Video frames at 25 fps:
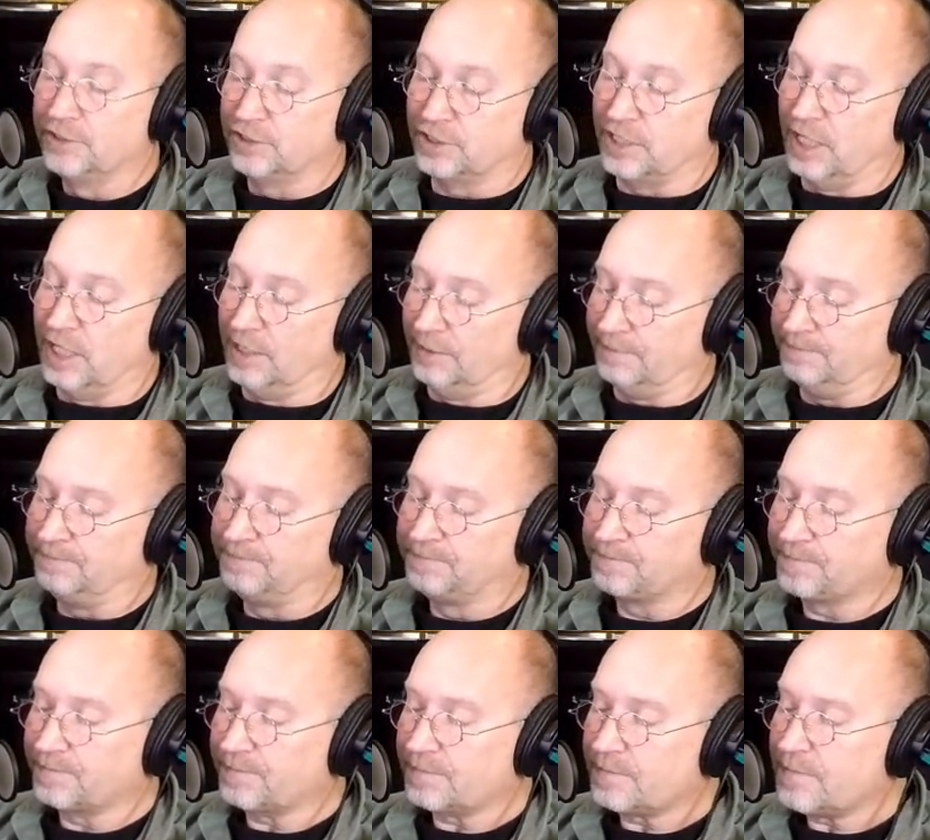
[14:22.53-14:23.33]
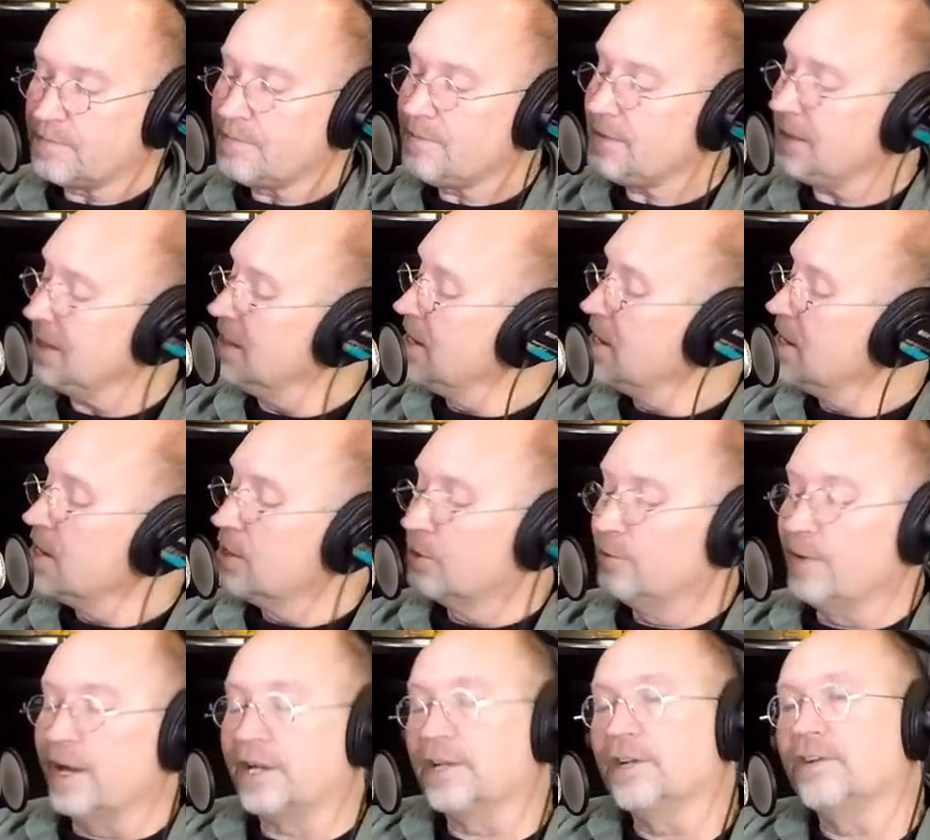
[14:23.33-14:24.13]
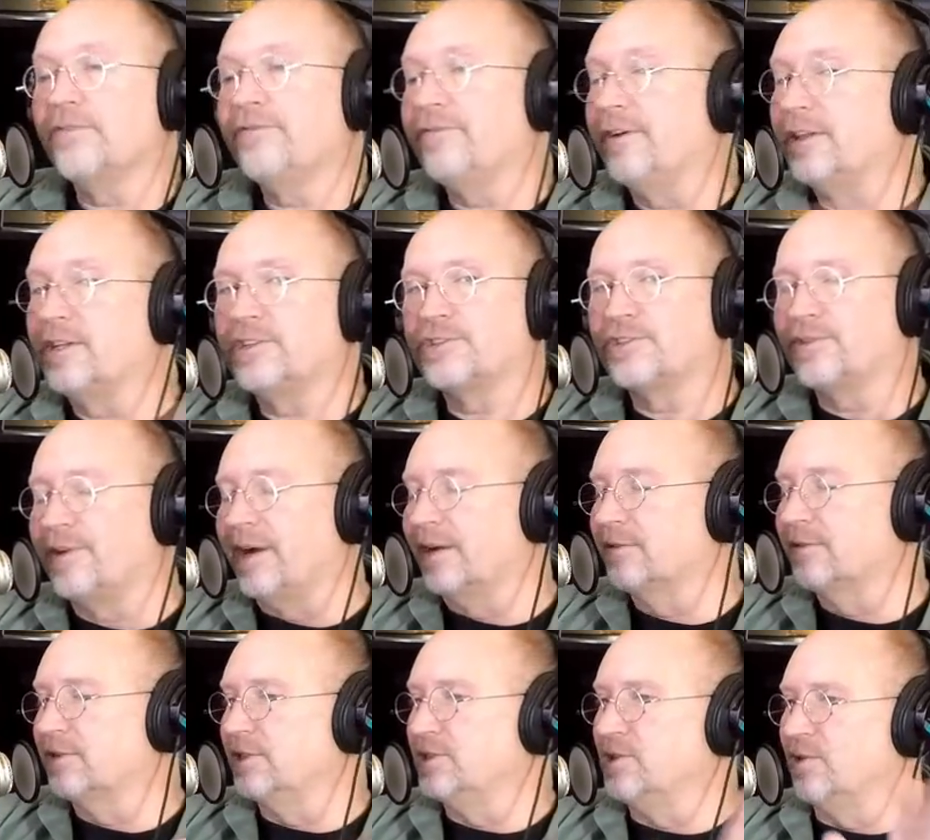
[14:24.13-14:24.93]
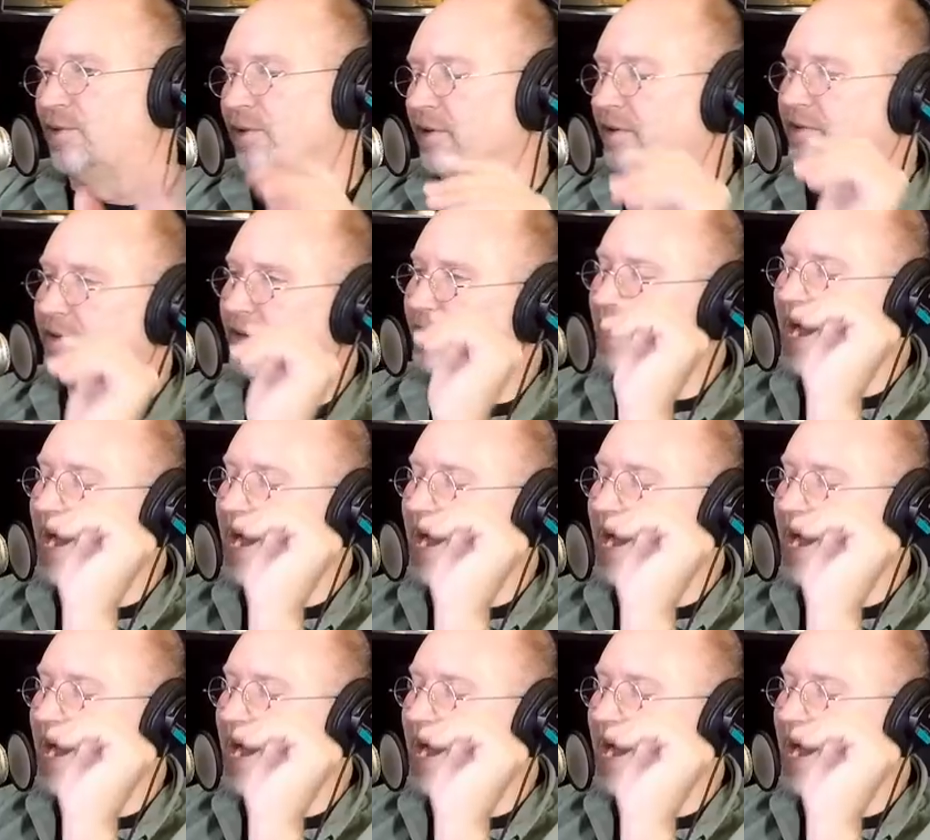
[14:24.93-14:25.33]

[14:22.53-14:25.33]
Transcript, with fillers: So, regular feathers are out the door.